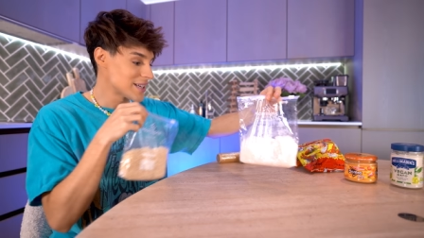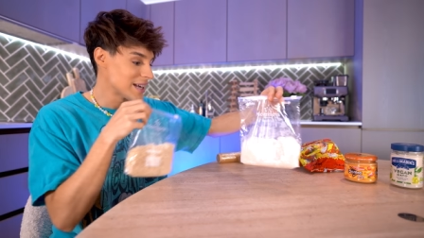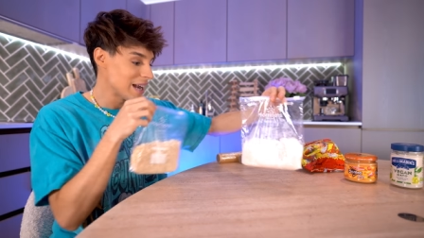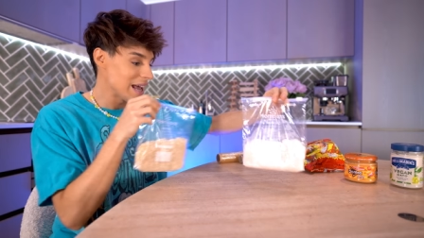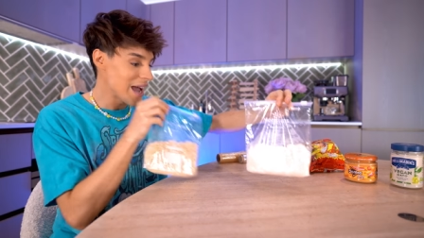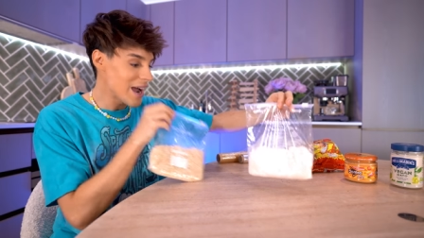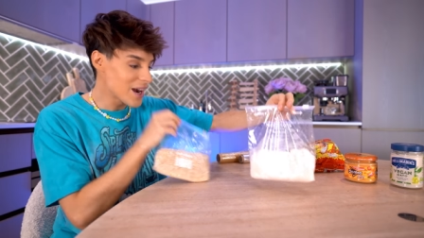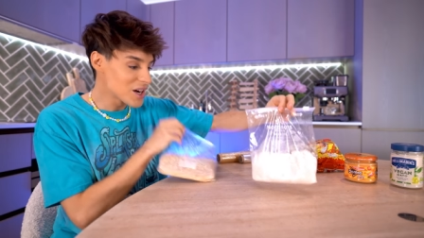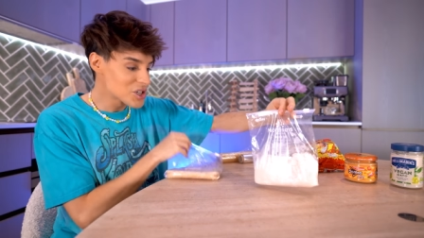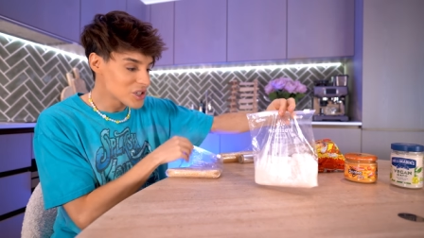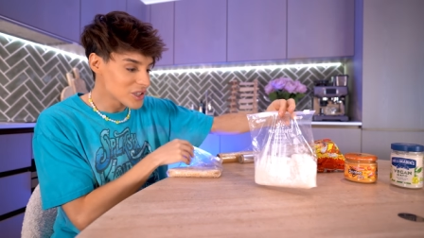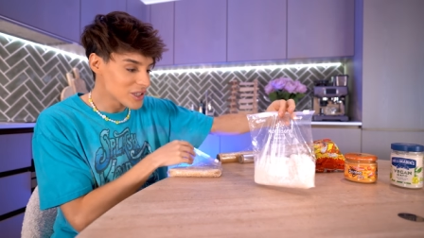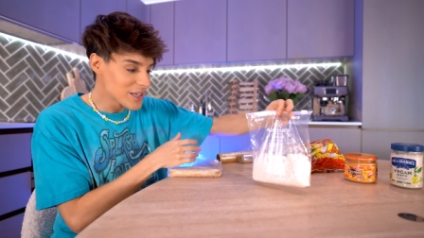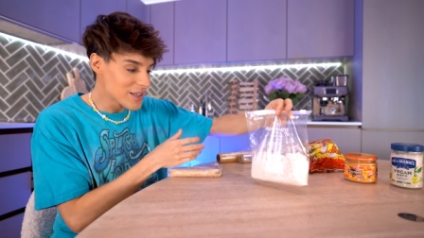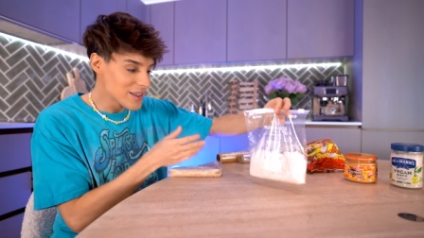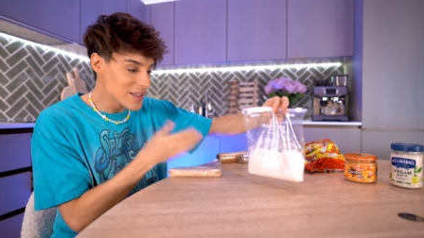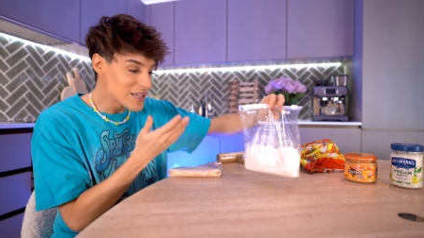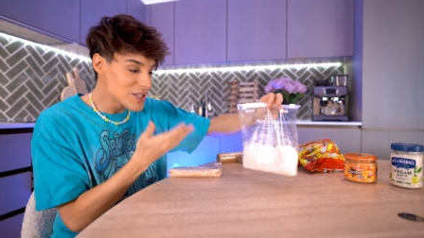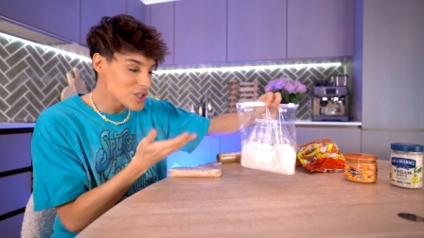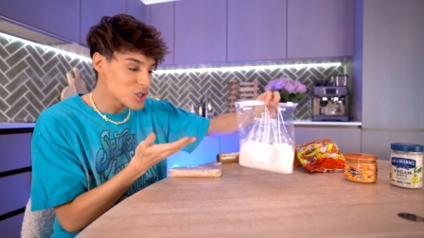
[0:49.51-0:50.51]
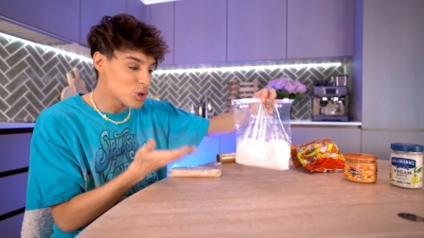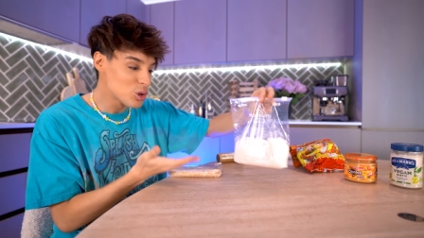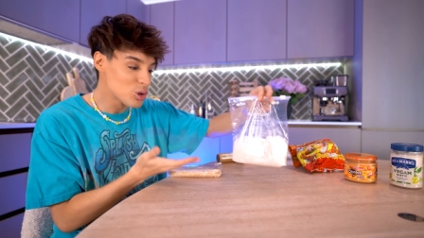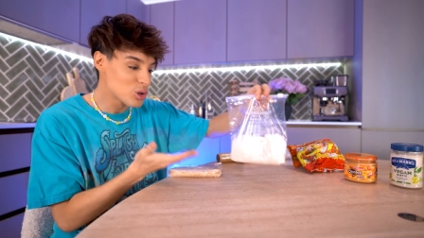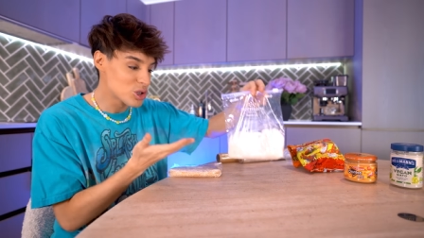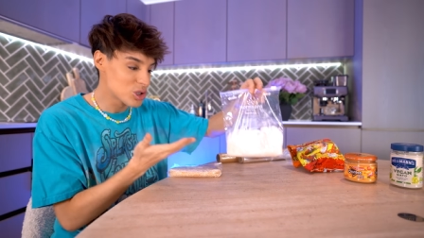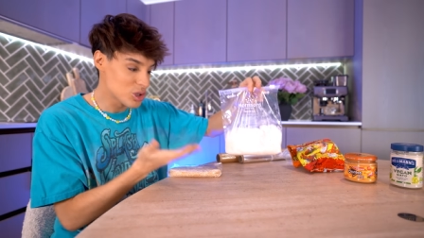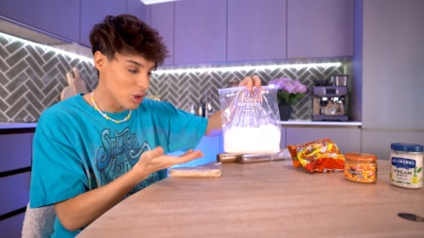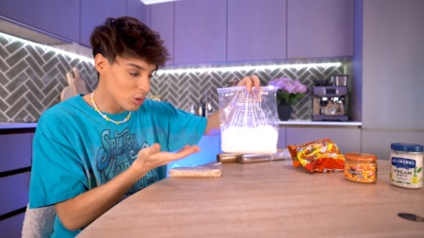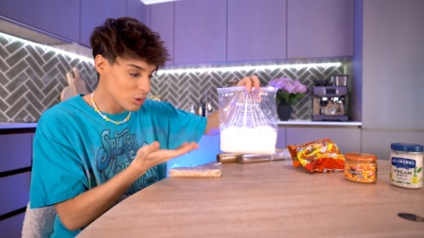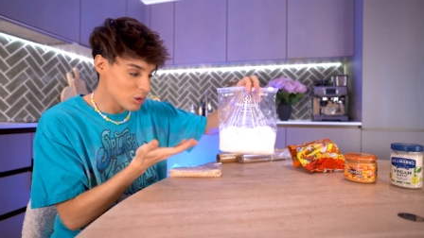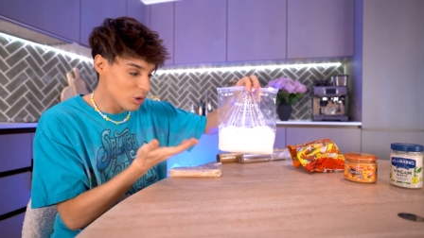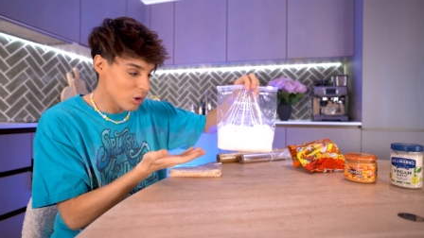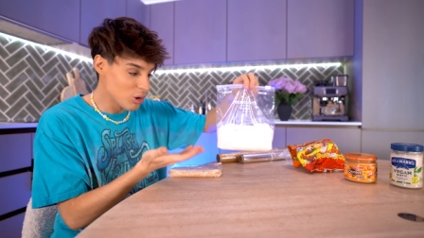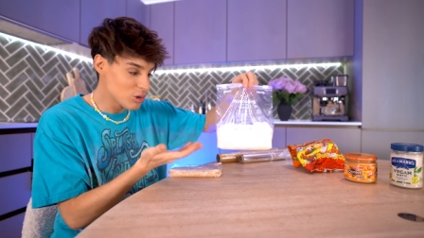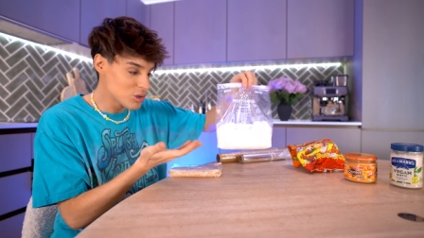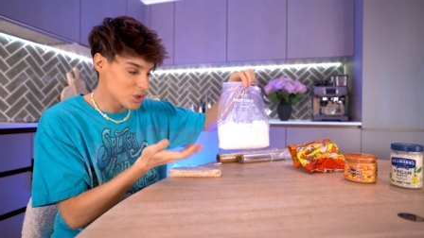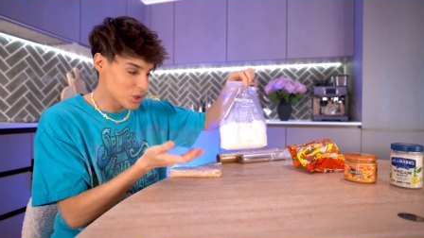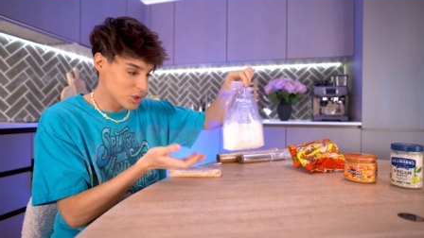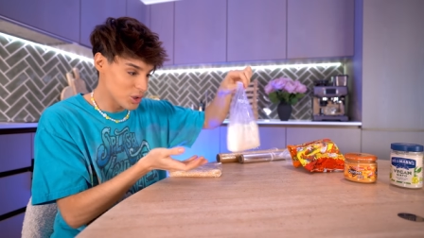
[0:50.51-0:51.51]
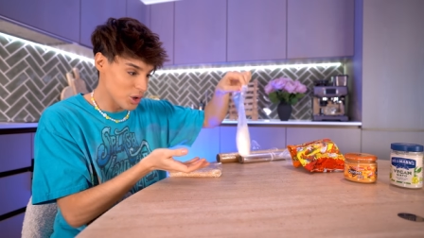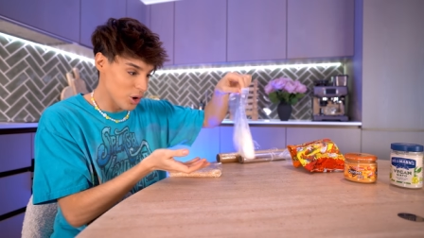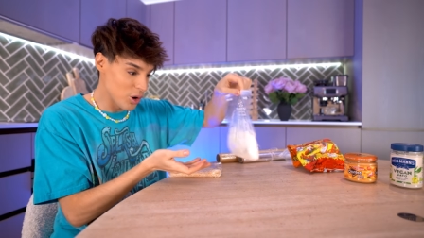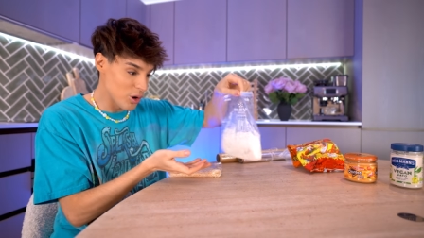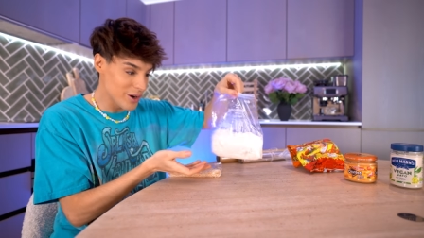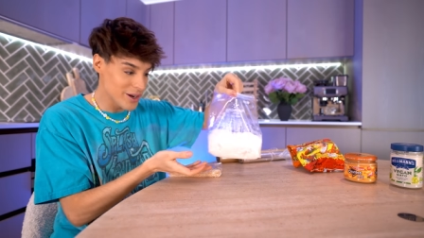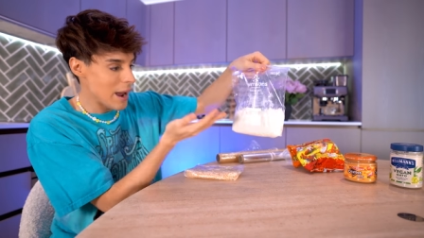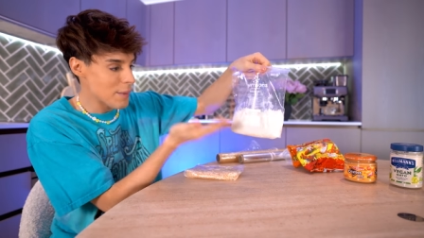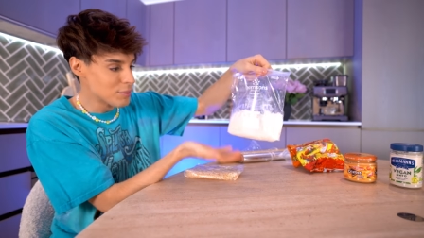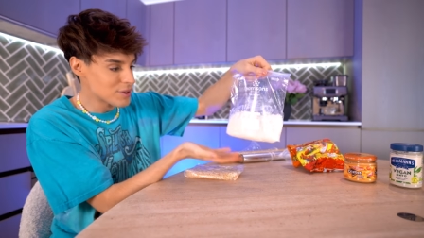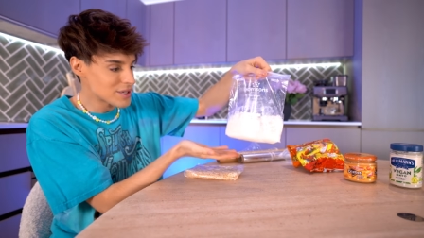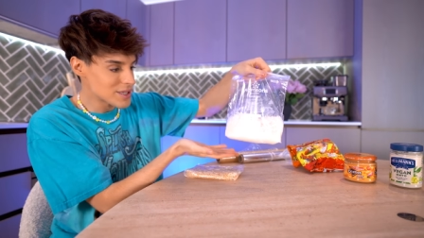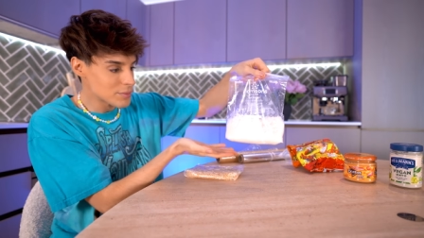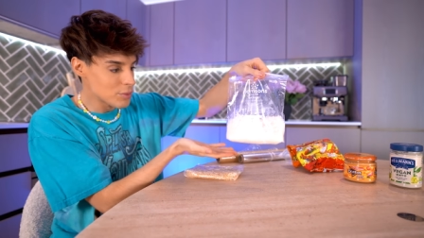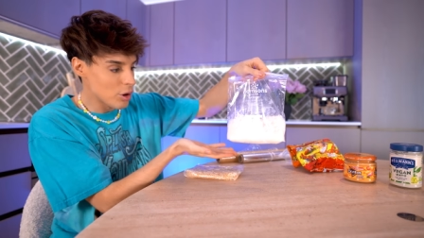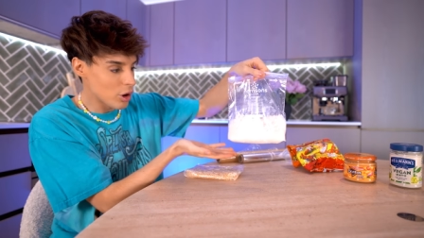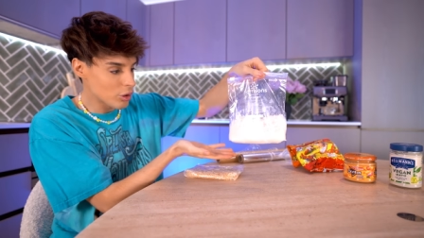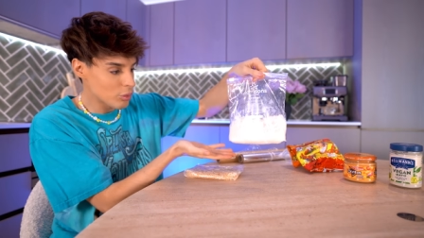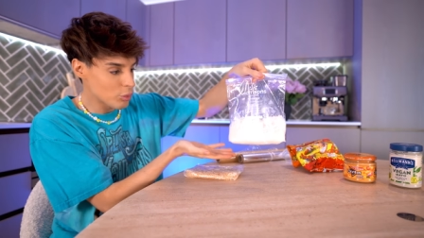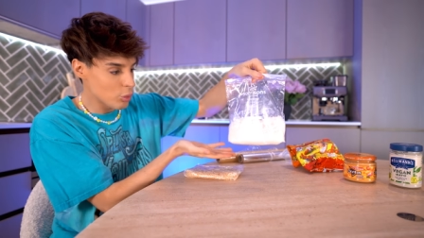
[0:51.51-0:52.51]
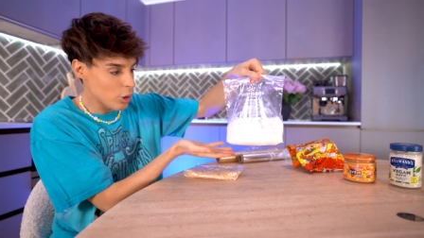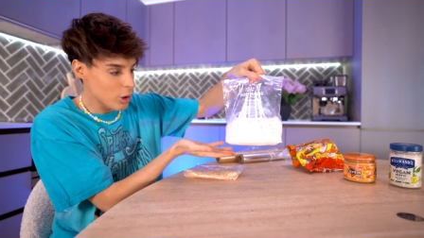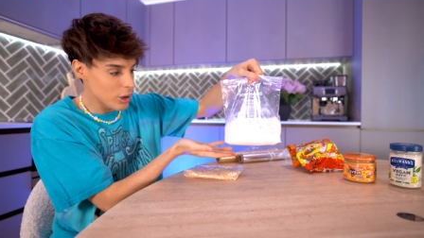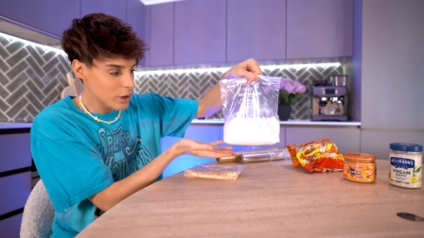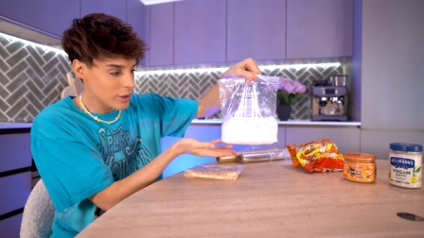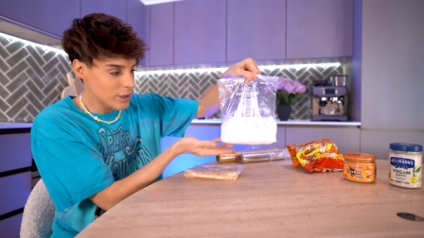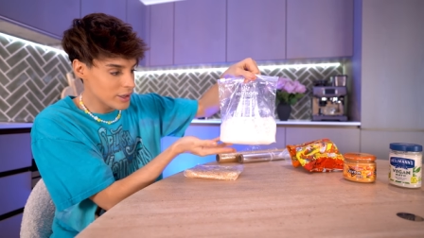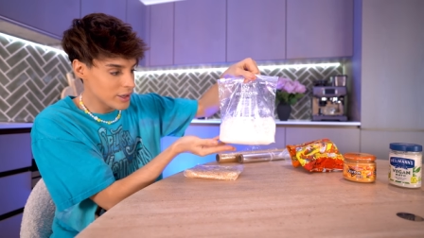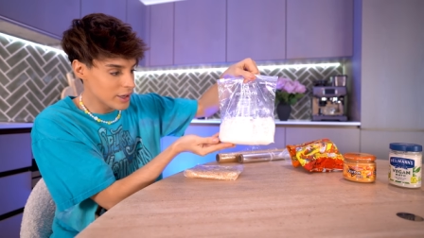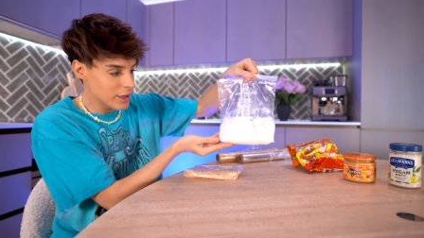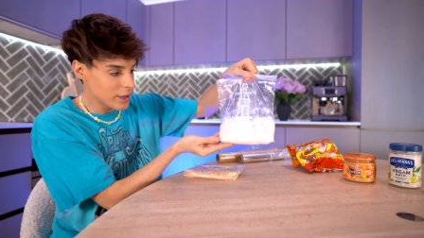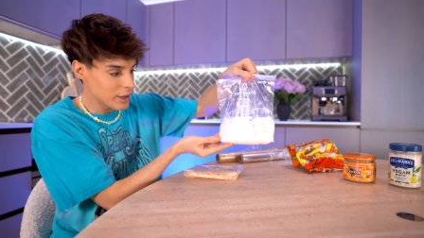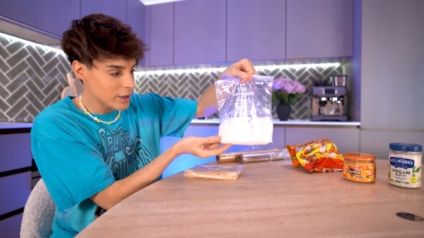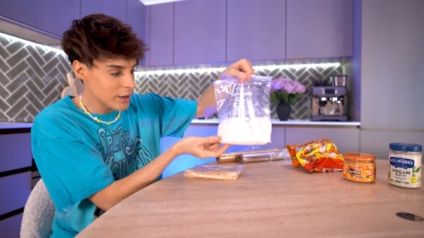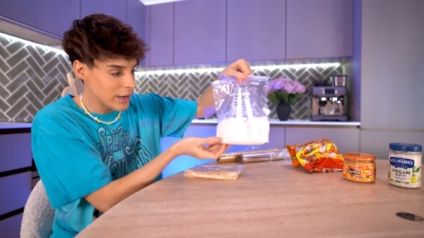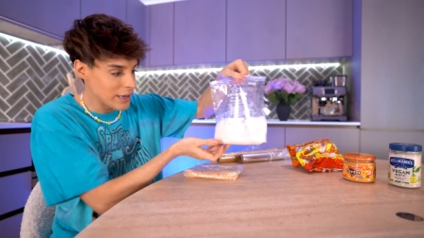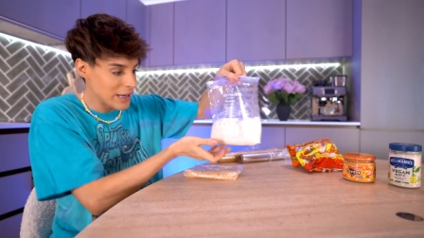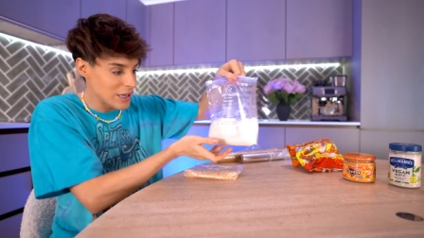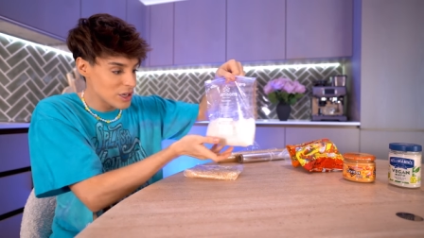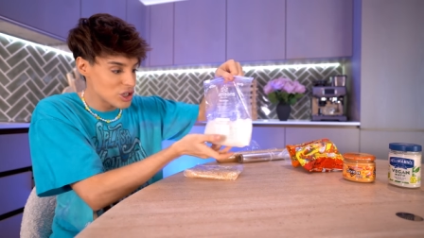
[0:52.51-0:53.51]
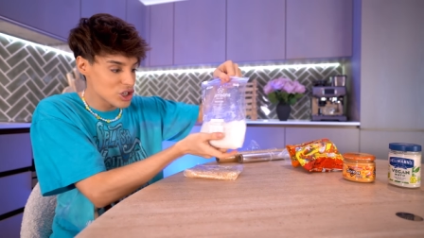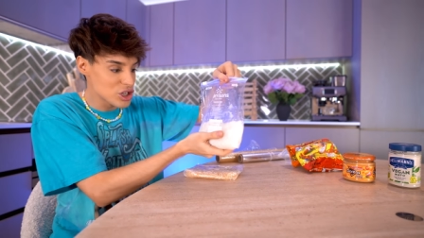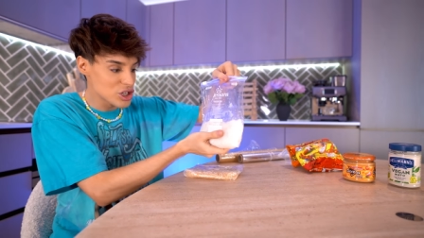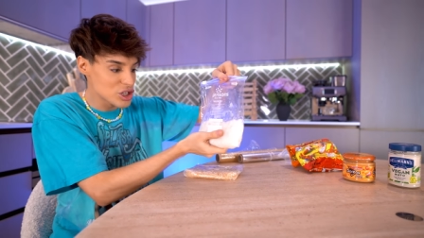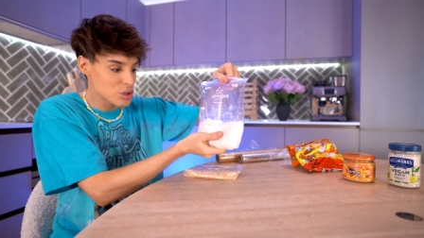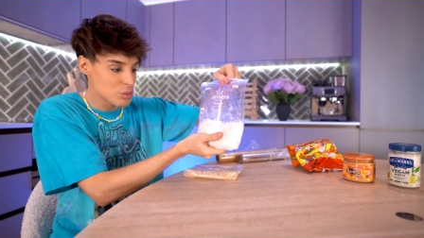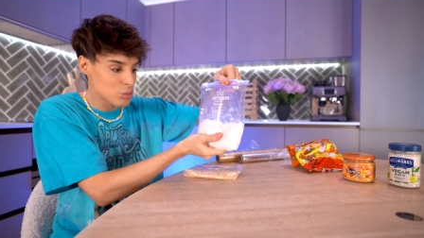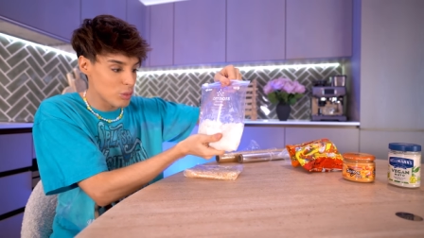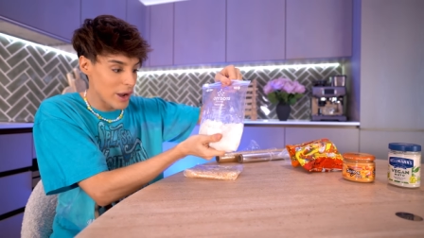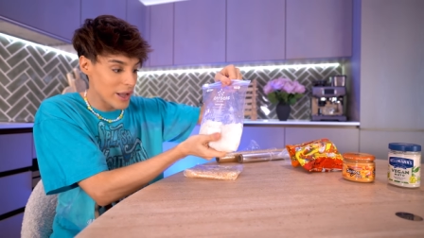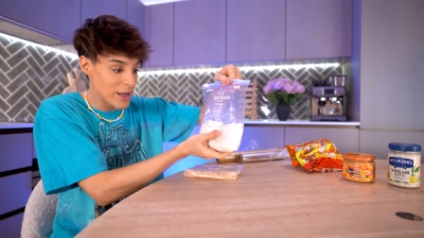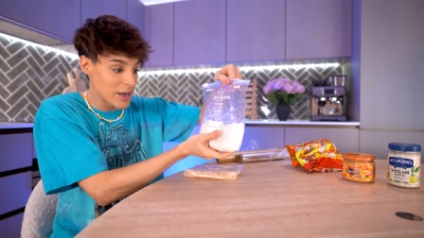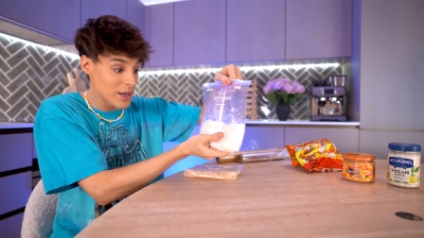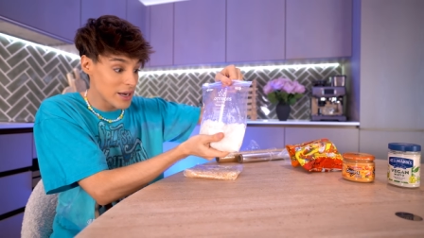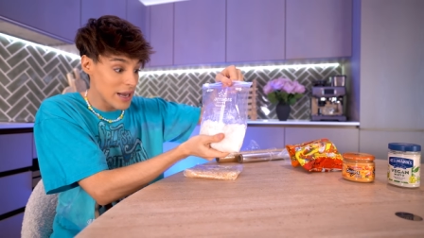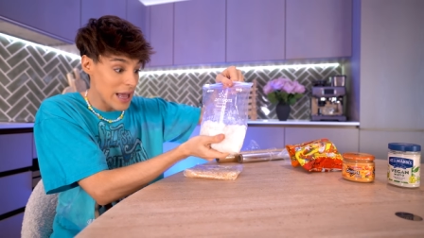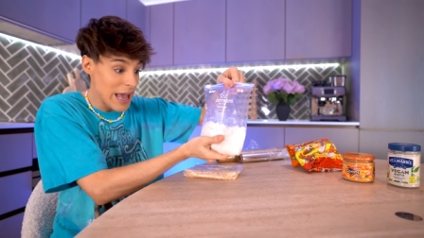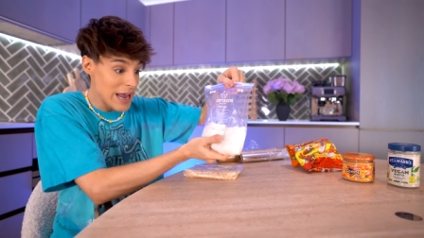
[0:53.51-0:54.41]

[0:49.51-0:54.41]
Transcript: And I actually, this took so long to cook. I put some hot water in here and I just waited.